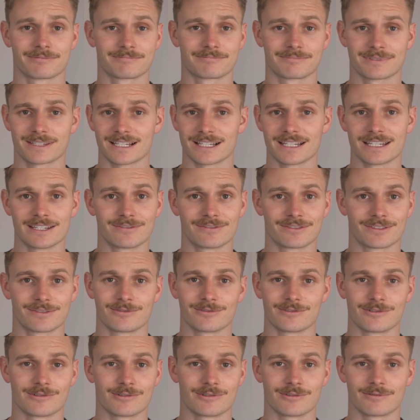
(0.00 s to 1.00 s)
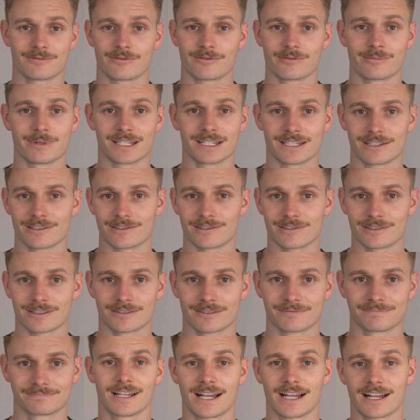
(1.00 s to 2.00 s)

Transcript: sleeves for me to use.